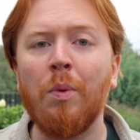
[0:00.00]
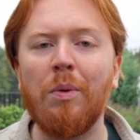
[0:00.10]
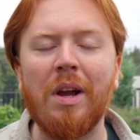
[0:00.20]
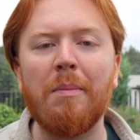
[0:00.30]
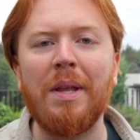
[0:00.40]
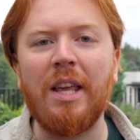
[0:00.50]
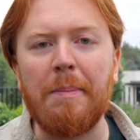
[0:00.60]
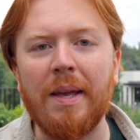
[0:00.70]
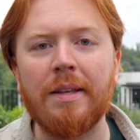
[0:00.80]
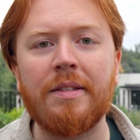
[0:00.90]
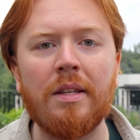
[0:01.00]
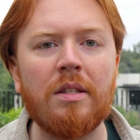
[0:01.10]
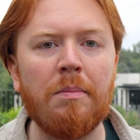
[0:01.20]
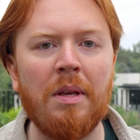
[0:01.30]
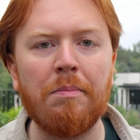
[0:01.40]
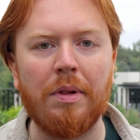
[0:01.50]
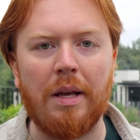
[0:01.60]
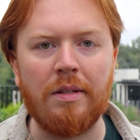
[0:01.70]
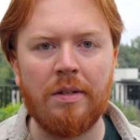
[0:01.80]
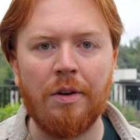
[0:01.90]
We recommend keeping a system in
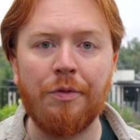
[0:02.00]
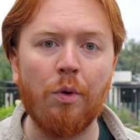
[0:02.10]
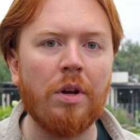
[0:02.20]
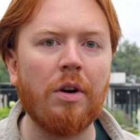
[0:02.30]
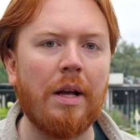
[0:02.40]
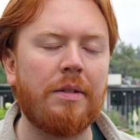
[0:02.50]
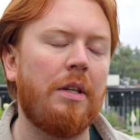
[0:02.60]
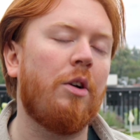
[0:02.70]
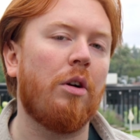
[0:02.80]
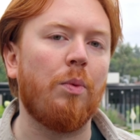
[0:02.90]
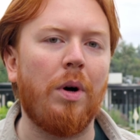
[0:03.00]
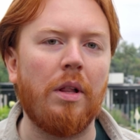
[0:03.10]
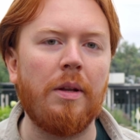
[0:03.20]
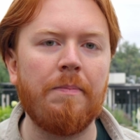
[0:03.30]
place for your SD card wallet.